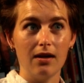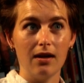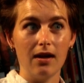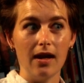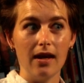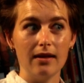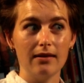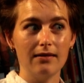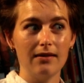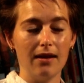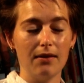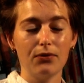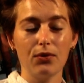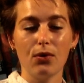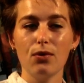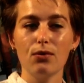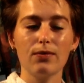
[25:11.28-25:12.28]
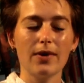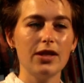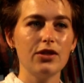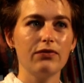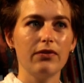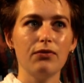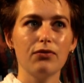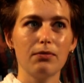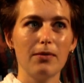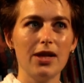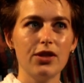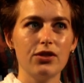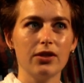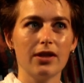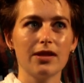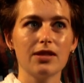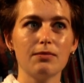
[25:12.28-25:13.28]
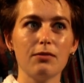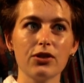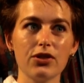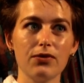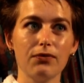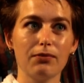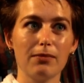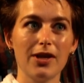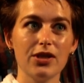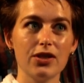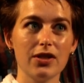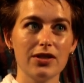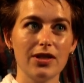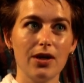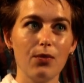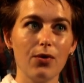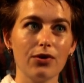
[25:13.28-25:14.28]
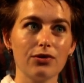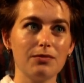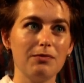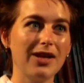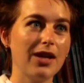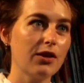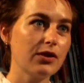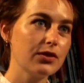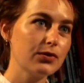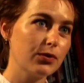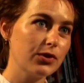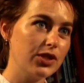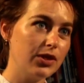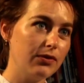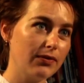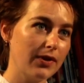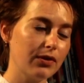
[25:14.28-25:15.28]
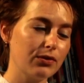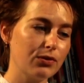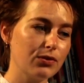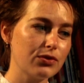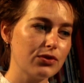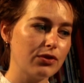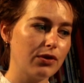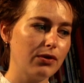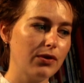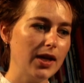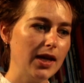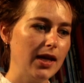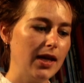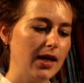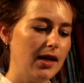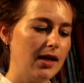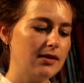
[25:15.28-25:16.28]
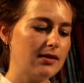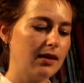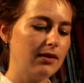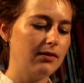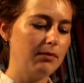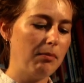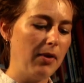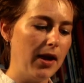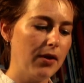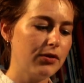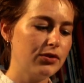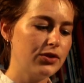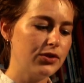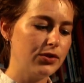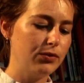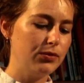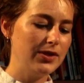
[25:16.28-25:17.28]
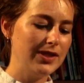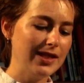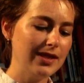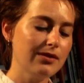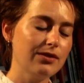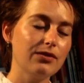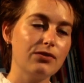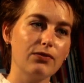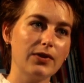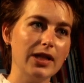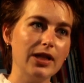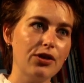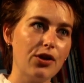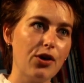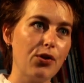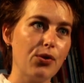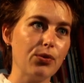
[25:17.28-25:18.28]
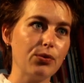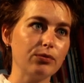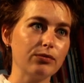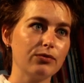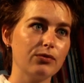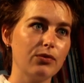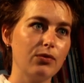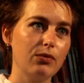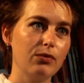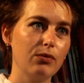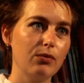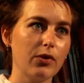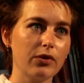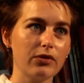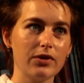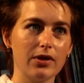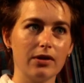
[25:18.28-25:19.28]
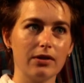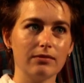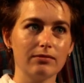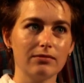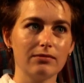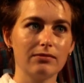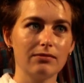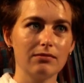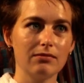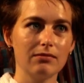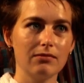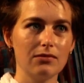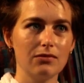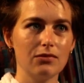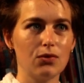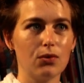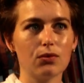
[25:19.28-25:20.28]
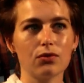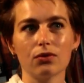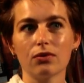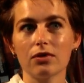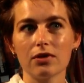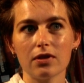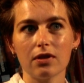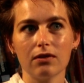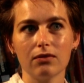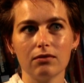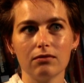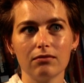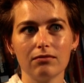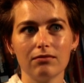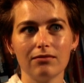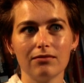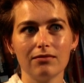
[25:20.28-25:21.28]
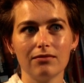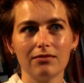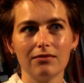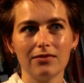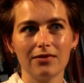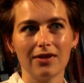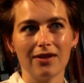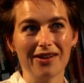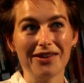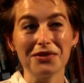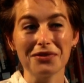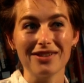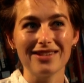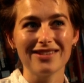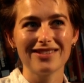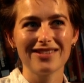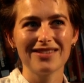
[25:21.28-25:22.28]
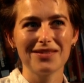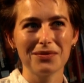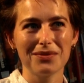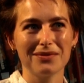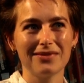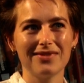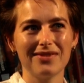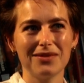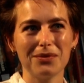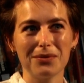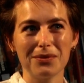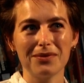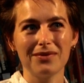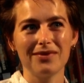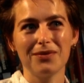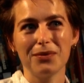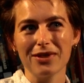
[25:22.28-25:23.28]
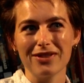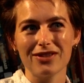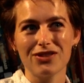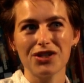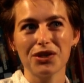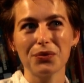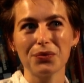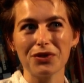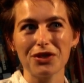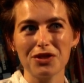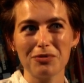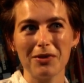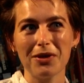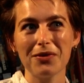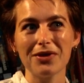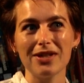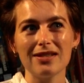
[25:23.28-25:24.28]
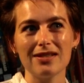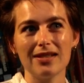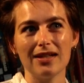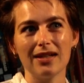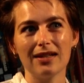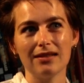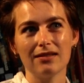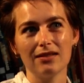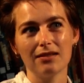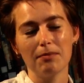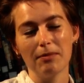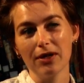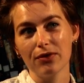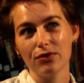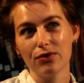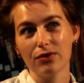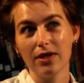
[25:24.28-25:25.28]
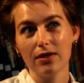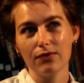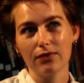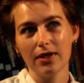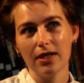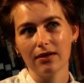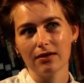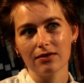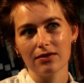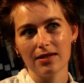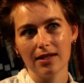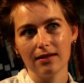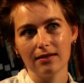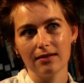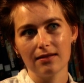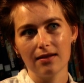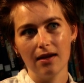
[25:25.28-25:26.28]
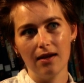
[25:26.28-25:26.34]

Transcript: and have the whole range of information, get as much information as they want. Because what she found also is that parents who didn't really know what their daughter or son, the cultist, or what their children were experiencing, parents who didn't really understand